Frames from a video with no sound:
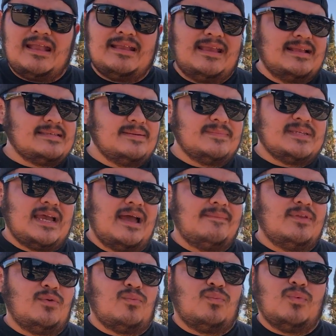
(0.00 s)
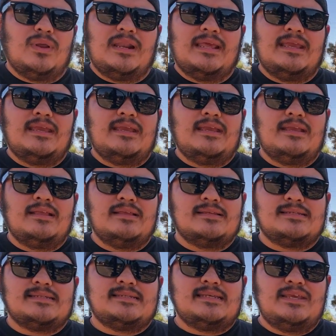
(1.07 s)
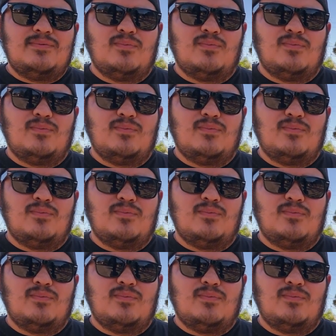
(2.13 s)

get some time to really see